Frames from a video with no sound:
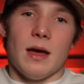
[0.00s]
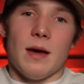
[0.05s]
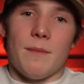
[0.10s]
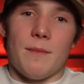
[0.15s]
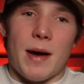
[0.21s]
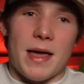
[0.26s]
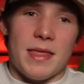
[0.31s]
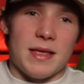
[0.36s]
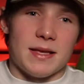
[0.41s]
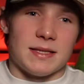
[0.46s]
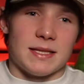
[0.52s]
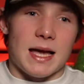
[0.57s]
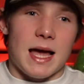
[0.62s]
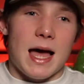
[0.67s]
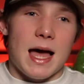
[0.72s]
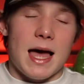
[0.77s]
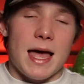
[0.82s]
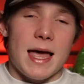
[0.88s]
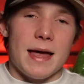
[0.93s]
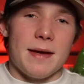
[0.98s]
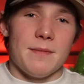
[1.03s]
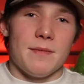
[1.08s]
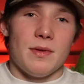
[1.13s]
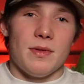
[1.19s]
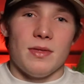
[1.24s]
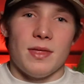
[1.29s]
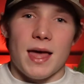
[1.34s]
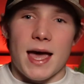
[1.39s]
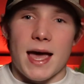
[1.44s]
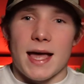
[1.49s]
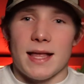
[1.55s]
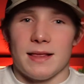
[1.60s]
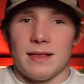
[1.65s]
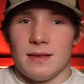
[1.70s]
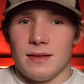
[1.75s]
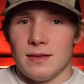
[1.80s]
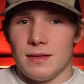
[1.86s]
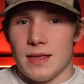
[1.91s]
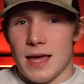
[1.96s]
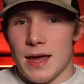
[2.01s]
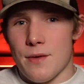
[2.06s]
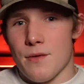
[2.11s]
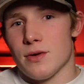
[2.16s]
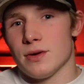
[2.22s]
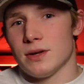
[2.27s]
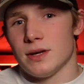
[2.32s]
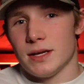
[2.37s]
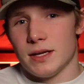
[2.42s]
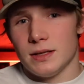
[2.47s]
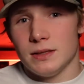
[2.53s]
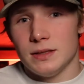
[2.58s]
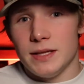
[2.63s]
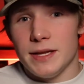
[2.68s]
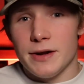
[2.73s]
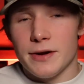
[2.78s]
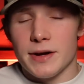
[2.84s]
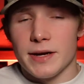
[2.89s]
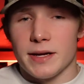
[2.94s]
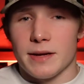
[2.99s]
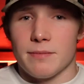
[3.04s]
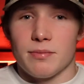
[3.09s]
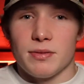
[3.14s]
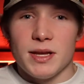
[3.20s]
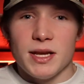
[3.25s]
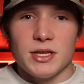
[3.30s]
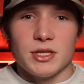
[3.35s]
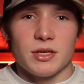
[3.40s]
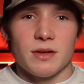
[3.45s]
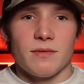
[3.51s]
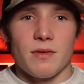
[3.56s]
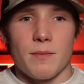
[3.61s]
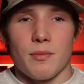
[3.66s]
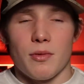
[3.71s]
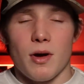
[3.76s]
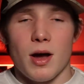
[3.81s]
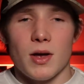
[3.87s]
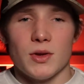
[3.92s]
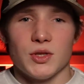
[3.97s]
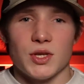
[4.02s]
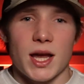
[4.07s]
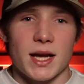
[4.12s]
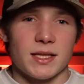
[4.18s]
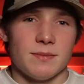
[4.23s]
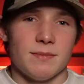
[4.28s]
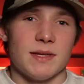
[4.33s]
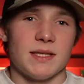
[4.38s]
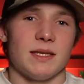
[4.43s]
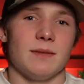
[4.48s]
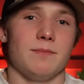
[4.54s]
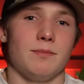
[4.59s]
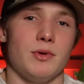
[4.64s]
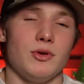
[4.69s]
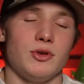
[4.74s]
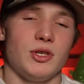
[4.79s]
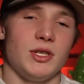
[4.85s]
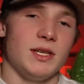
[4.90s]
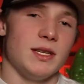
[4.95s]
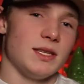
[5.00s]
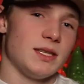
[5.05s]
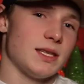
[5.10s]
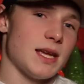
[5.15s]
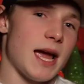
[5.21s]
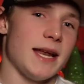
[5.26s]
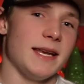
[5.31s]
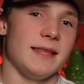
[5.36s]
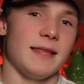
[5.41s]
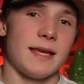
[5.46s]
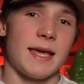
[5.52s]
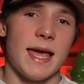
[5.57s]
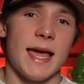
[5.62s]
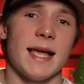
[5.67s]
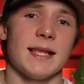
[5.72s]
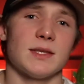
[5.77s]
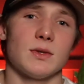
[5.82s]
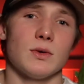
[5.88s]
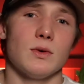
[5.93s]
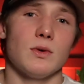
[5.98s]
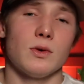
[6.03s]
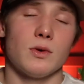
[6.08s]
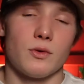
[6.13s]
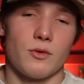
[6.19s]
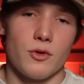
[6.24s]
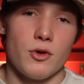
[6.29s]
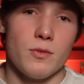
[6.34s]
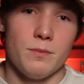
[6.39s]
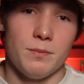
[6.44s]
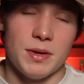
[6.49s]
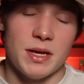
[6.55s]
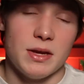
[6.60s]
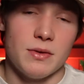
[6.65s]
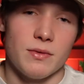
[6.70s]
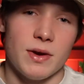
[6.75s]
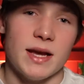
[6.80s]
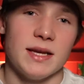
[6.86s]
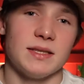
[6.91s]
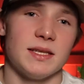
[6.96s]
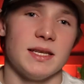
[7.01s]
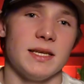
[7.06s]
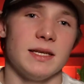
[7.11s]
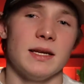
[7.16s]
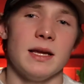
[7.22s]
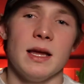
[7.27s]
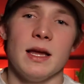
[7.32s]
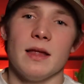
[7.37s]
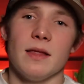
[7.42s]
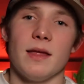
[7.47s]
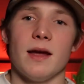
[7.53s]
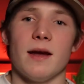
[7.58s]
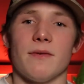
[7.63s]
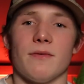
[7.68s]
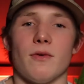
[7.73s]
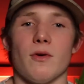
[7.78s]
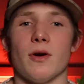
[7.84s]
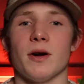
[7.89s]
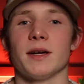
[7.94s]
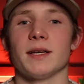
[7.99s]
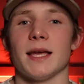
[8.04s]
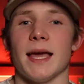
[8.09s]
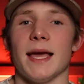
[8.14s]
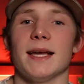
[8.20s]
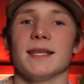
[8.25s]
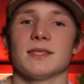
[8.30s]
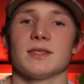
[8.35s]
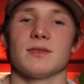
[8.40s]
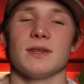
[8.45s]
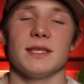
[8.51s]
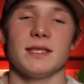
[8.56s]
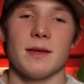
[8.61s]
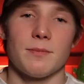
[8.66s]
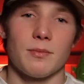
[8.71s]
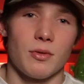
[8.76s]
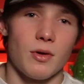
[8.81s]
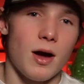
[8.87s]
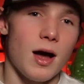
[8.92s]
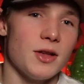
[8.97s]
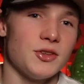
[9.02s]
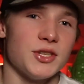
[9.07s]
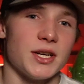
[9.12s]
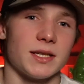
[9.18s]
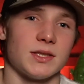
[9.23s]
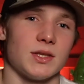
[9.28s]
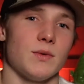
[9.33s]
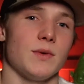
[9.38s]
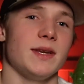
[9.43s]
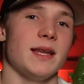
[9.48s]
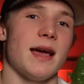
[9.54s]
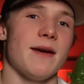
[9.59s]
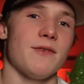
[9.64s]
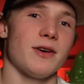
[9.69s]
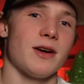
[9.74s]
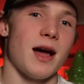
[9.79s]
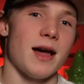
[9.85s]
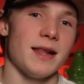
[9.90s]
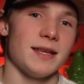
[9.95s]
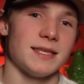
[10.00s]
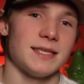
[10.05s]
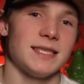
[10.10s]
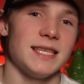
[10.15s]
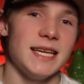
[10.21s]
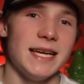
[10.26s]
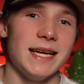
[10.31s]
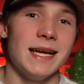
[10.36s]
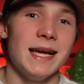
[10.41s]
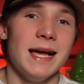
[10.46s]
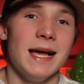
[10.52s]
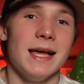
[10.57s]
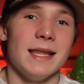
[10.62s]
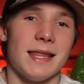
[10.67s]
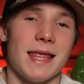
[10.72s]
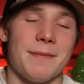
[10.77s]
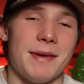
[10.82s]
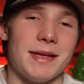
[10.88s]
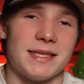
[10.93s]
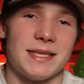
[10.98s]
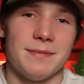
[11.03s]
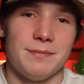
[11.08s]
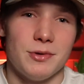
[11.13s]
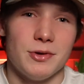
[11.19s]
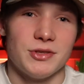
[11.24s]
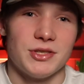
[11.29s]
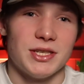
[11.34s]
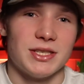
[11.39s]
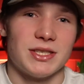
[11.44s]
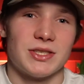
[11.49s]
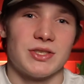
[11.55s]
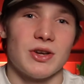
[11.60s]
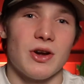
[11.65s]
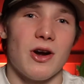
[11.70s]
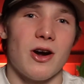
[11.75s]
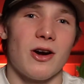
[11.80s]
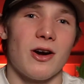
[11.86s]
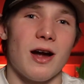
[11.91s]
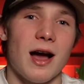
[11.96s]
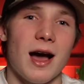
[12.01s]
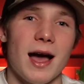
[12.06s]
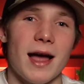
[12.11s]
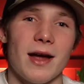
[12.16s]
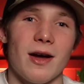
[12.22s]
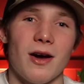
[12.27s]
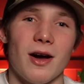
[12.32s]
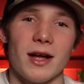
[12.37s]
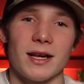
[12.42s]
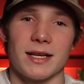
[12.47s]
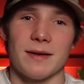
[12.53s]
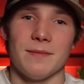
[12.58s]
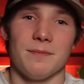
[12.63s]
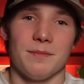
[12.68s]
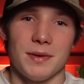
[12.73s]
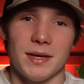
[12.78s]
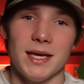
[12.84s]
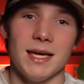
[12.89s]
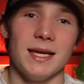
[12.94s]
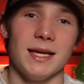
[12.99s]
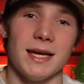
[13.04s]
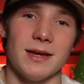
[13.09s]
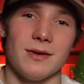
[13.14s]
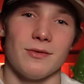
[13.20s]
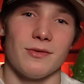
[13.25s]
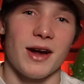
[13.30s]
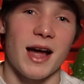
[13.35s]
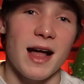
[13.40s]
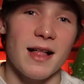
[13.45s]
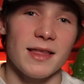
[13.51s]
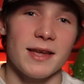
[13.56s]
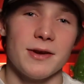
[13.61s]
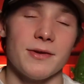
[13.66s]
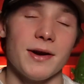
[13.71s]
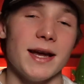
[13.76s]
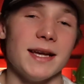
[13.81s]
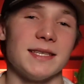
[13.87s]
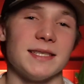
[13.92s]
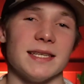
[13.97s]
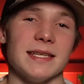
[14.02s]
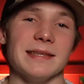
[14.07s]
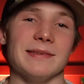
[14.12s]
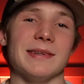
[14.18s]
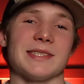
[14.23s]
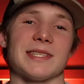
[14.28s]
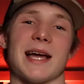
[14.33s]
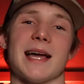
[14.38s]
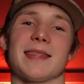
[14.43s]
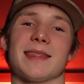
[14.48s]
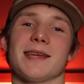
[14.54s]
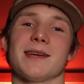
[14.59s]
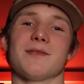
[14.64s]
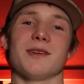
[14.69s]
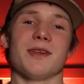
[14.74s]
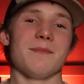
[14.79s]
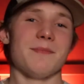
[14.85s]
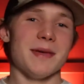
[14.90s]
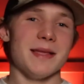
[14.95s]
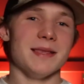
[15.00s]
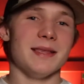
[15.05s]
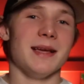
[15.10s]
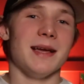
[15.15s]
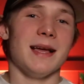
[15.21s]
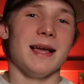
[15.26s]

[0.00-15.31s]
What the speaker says: by the time that they were nearing completion of the project, Mitsubishi decided to cancel Group B racing, therefore canceling the project. So we never got to see the Mitsubishi Starion compete in rally racing, which I think would have been